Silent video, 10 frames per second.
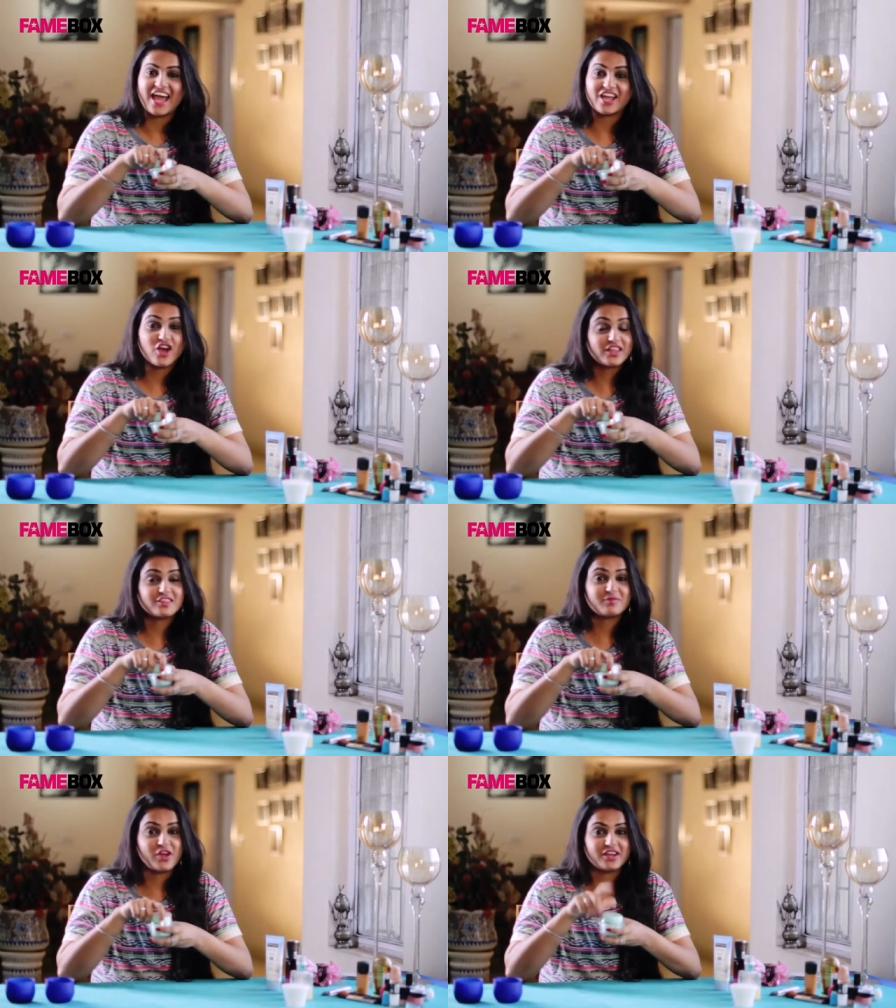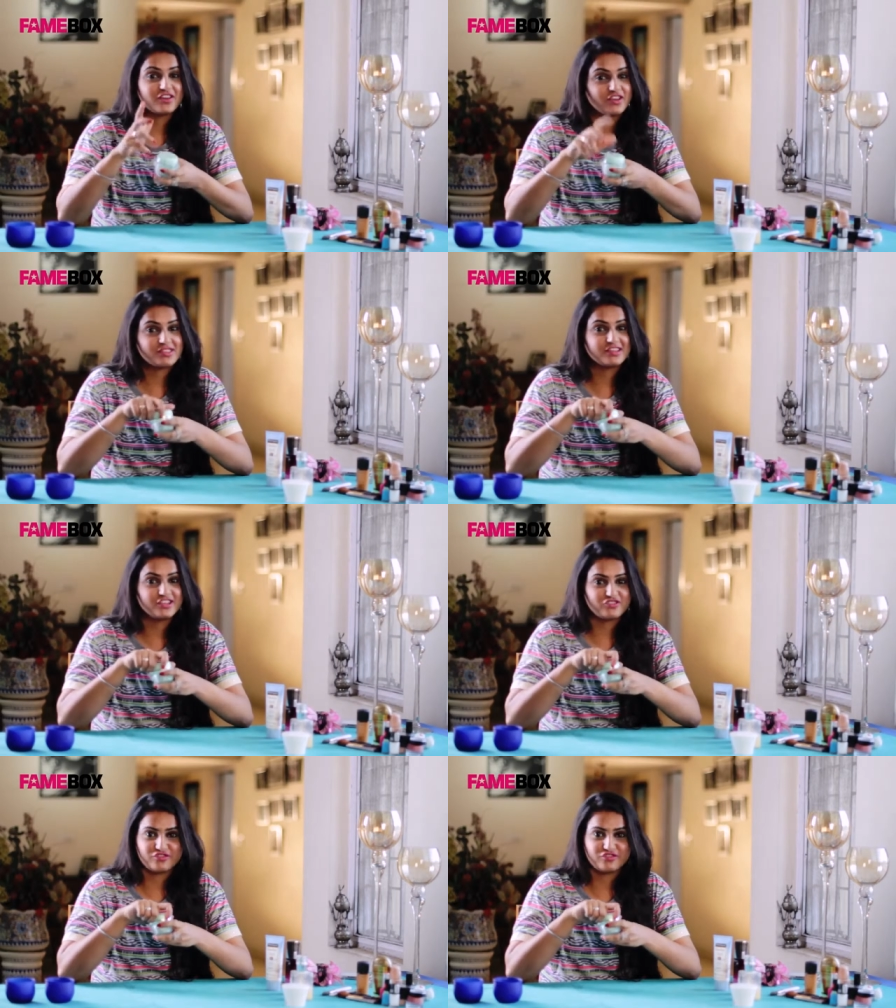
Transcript: I got this product recently to